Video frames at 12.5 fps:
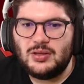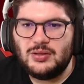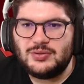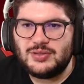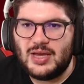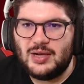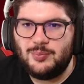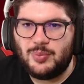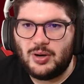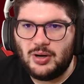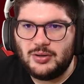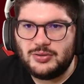Dan
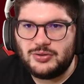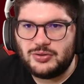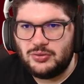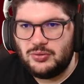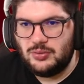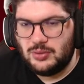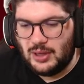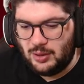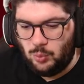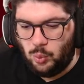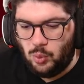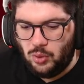Burn to like
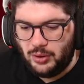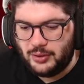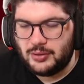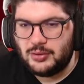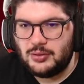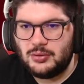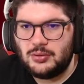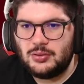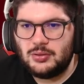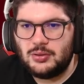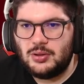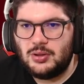Ward
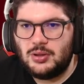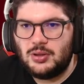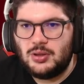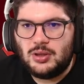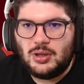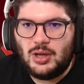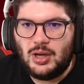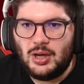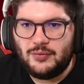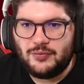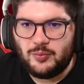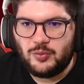uh,
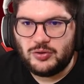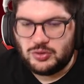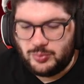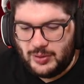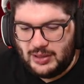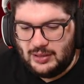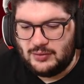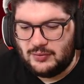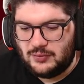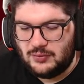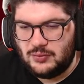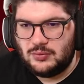from Crystal
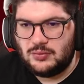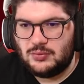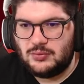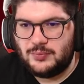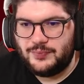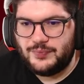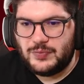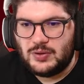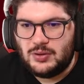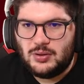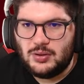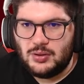Palace,
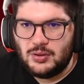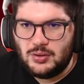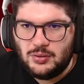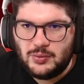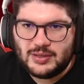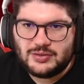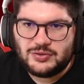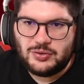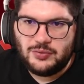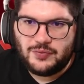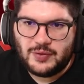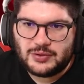who has two
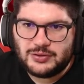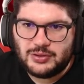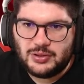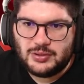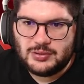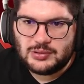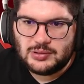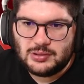fixtures